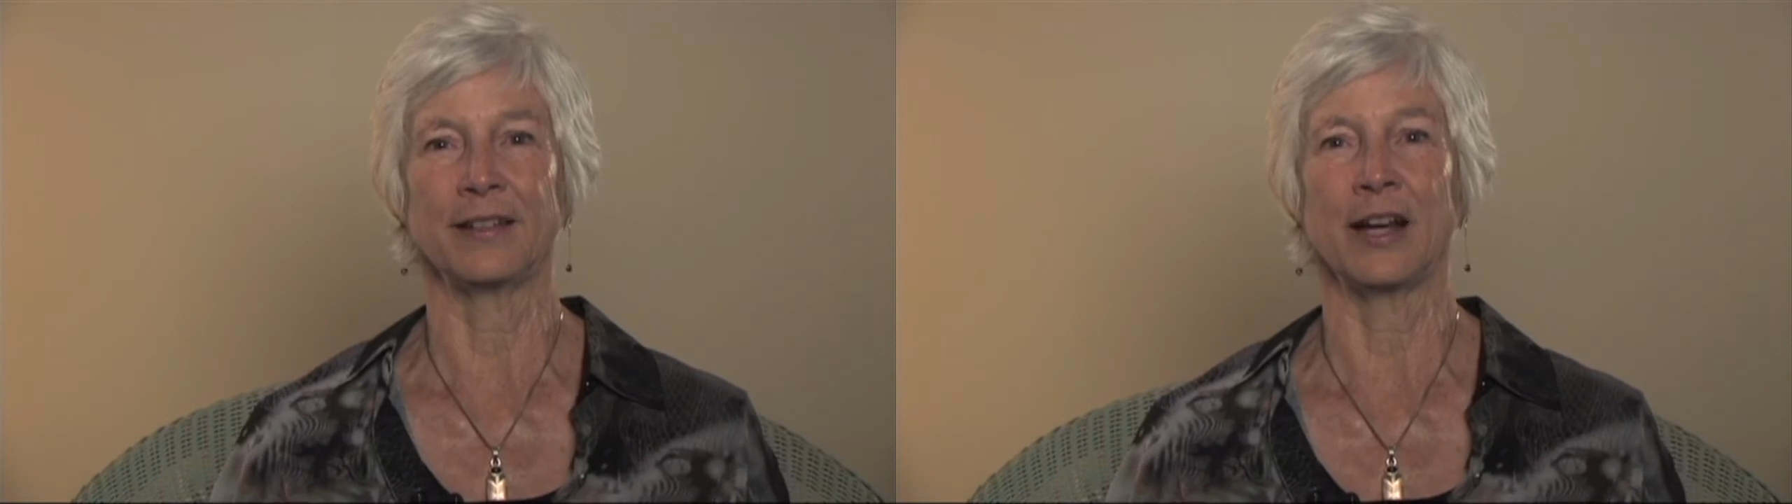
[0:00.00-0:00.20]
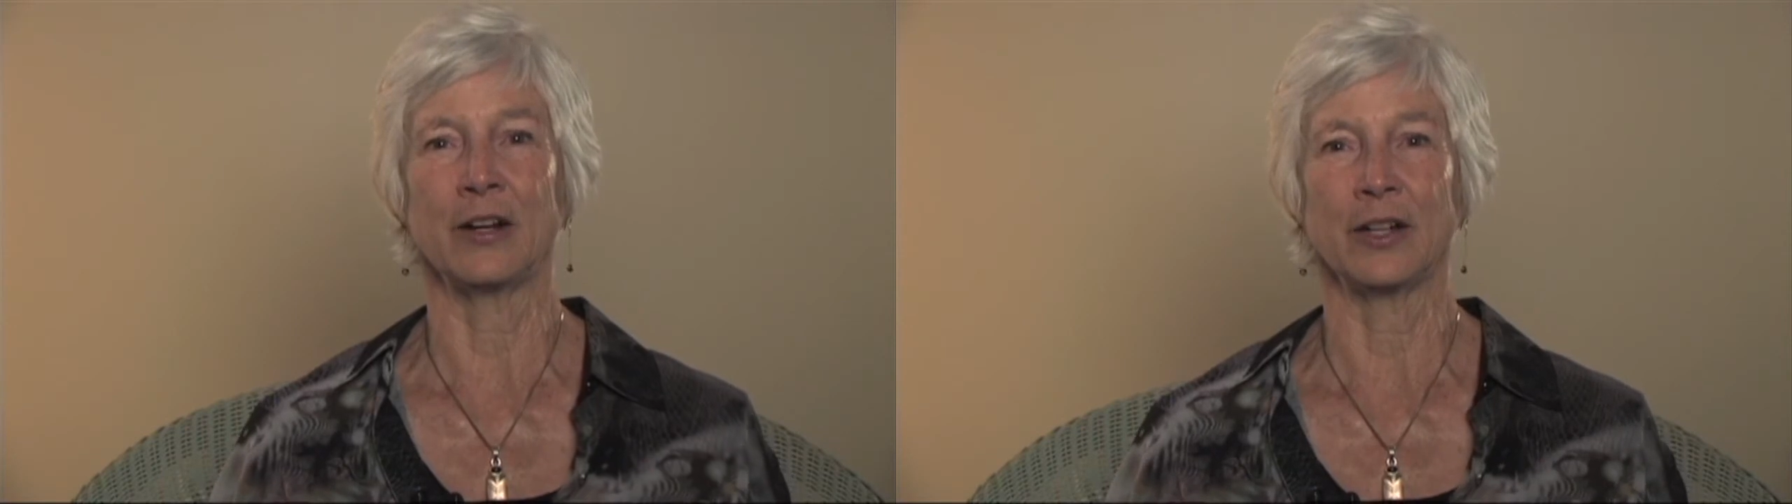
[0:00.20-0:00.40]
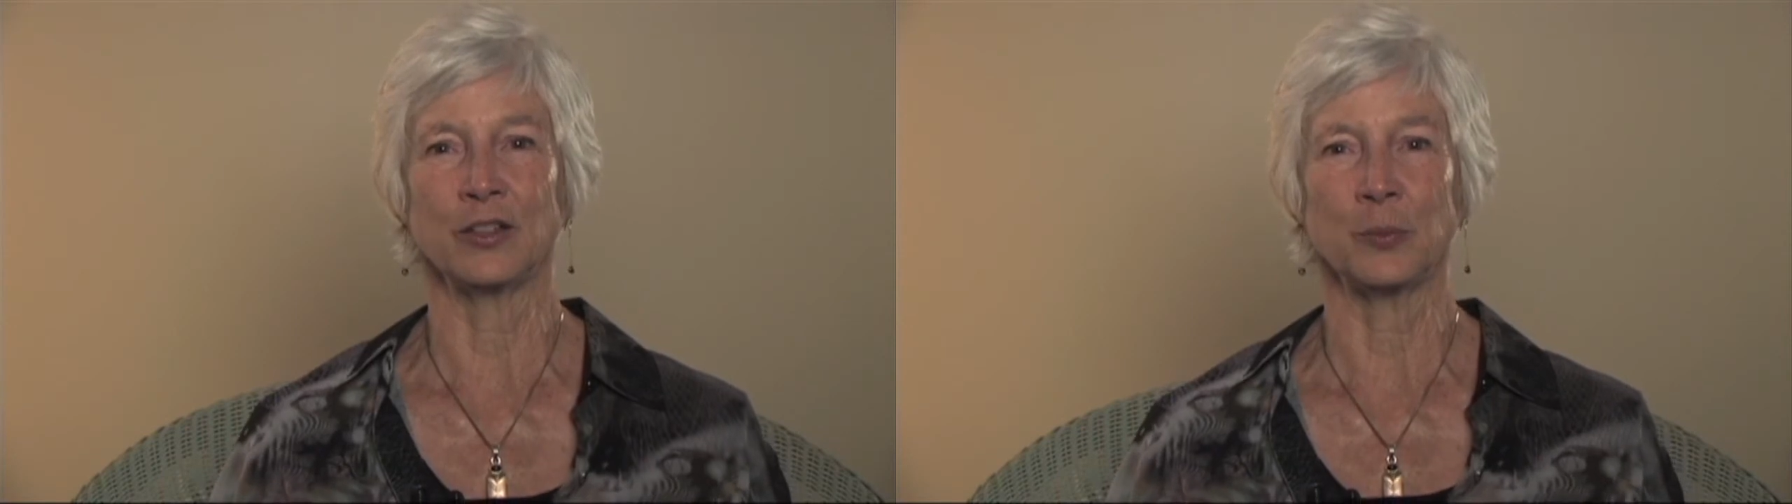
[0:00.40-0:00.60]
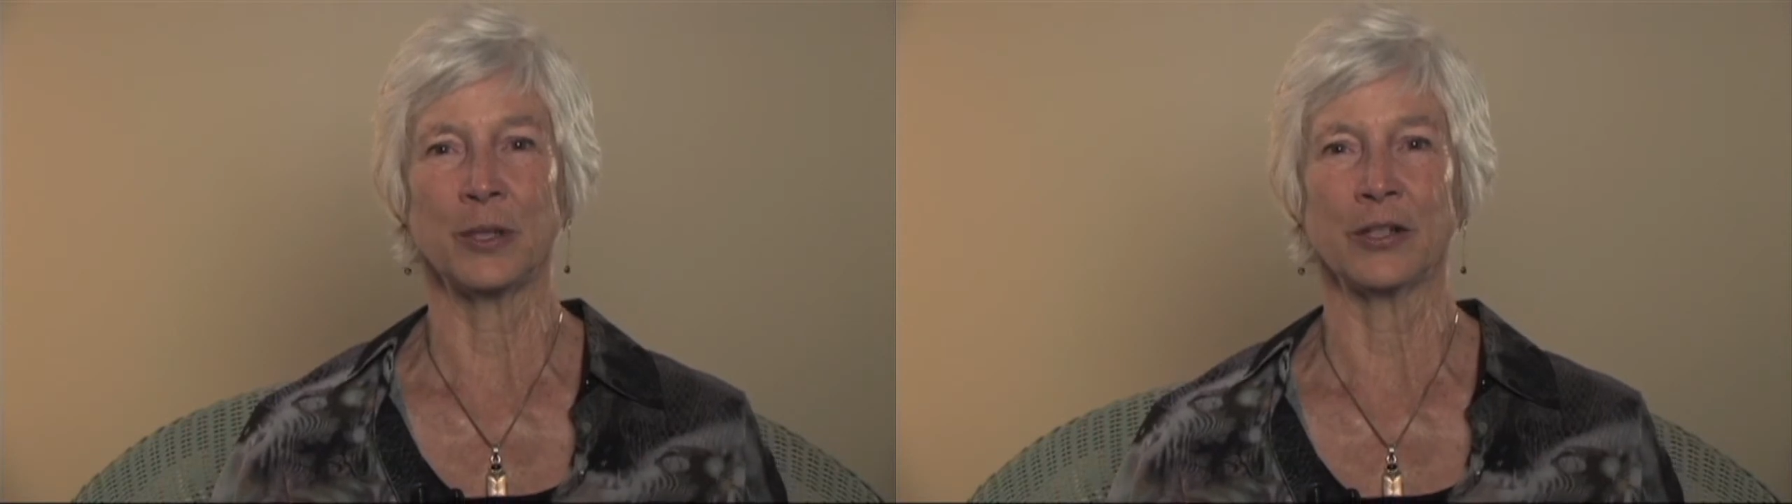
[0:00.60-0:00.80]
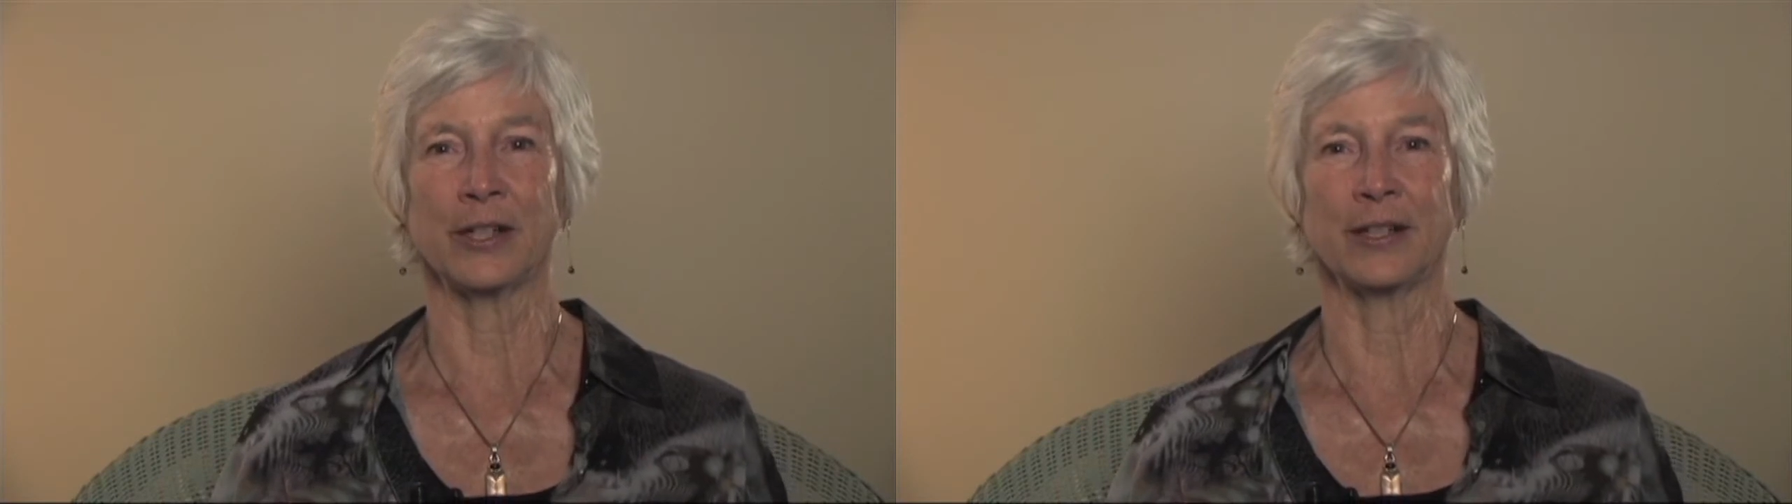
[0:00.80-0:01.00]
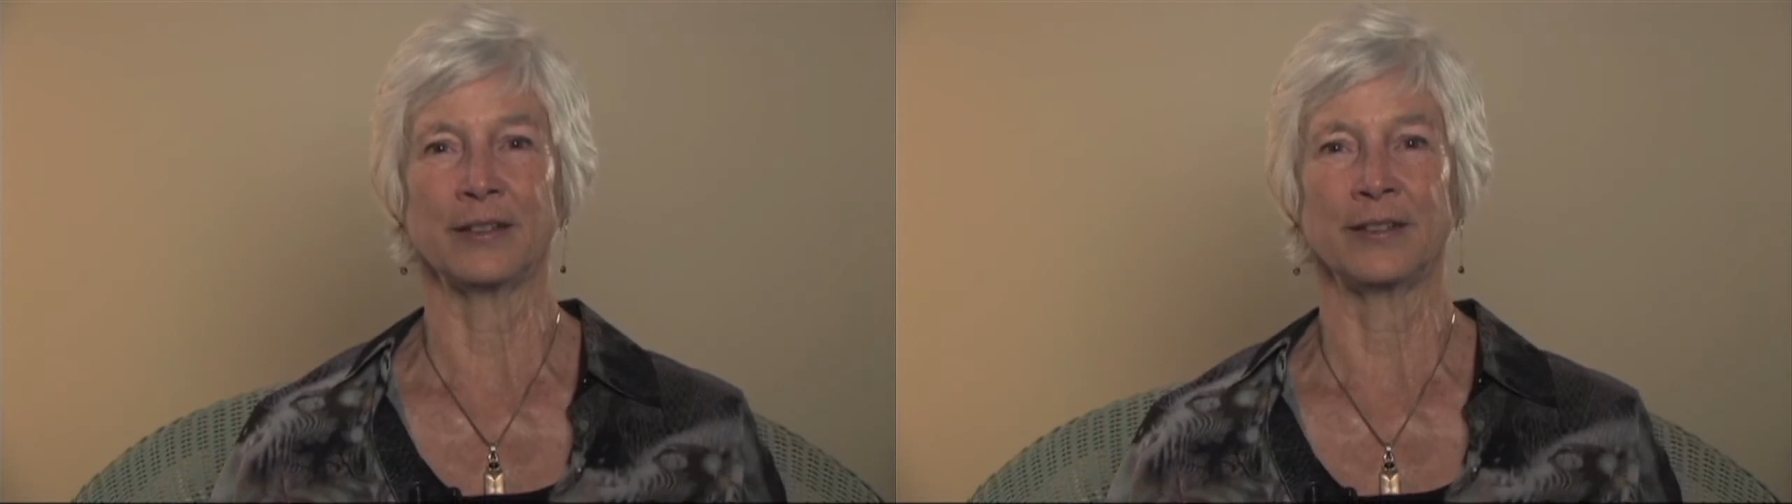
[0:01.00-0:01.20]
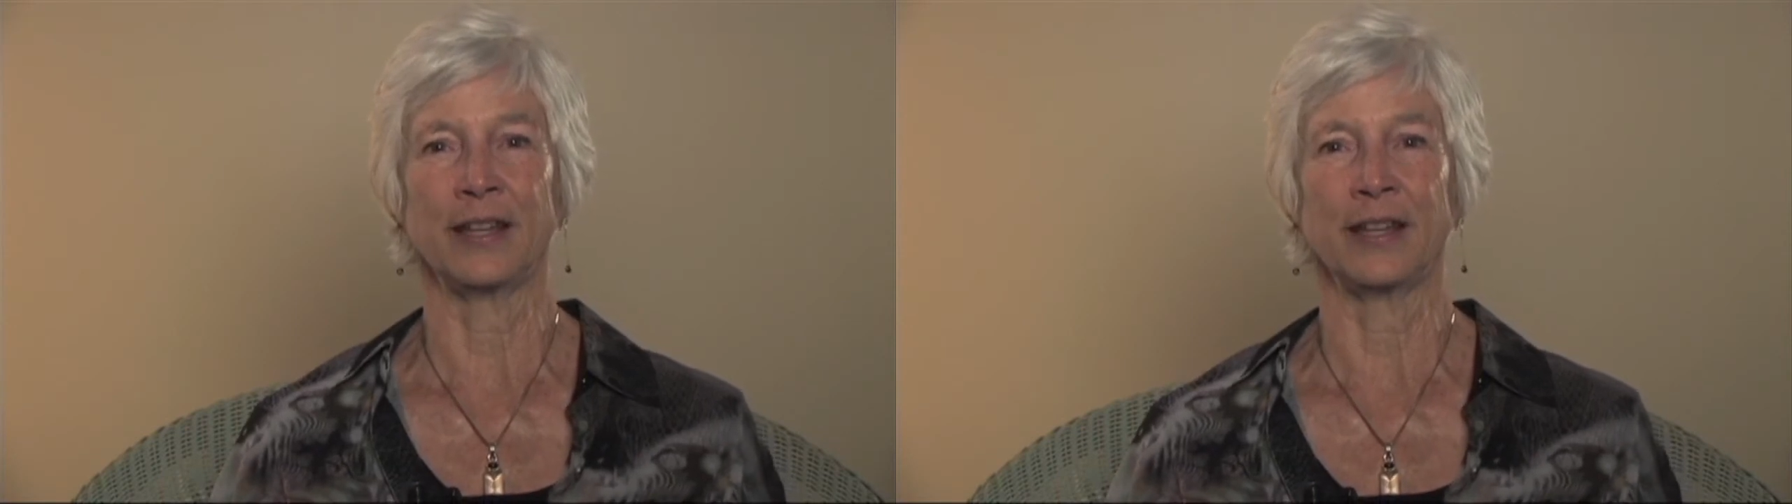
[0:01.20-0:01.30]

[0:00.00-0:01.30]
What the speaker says: our experience